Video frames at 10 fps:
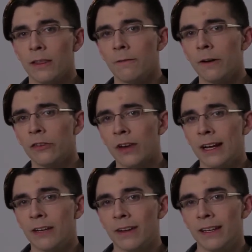The first
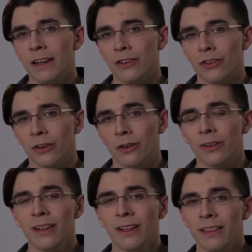kind of
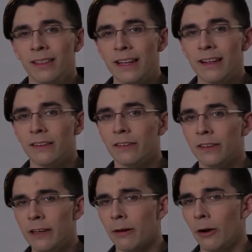conditional, the
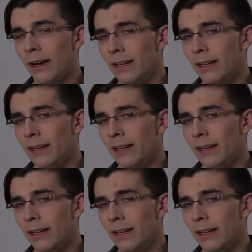zero